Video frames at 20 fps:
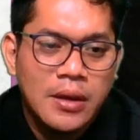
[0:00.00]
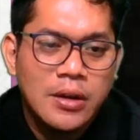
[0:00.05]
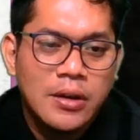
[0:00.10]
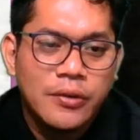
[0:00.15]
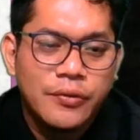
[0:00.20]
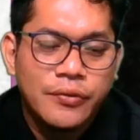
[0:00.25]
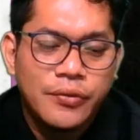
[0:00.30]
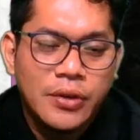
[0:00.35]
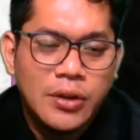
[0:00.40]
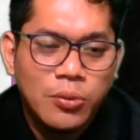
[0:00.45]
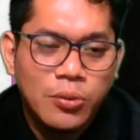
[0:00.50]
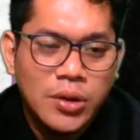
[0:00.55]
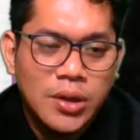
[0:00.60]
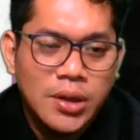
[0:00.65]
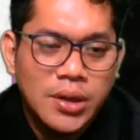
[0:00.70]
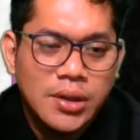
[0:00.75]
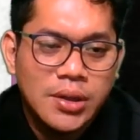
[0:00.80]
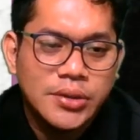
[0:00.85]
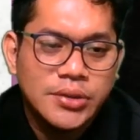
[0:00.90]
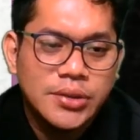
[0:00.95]

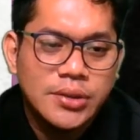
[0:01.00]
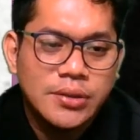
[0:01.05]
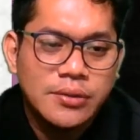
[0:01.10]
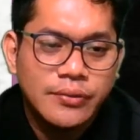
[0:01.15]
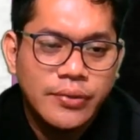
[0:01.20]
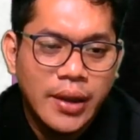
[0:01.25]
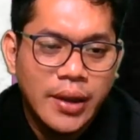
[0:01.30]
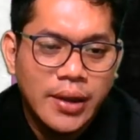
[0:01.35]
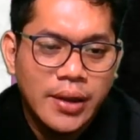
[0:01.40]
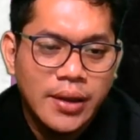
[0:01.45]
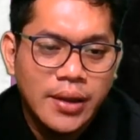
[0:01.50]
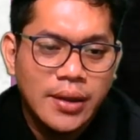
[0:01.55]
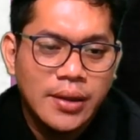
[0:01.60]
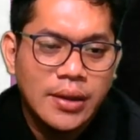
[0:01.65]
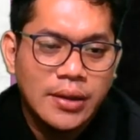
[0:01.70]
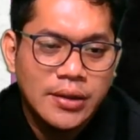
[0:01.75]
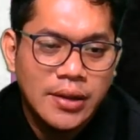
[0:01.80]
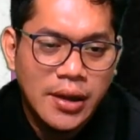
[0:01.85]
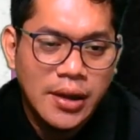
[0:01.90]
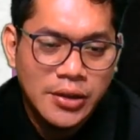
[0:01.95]
fieldwork, survey,
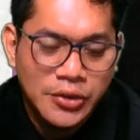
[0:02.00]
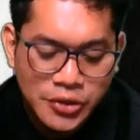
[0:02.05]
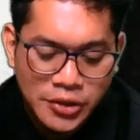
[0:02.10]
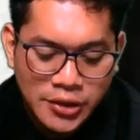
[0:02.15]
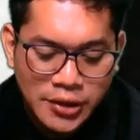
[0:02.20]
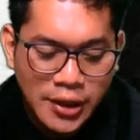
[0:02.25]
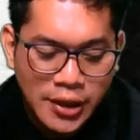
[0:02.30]
data entry,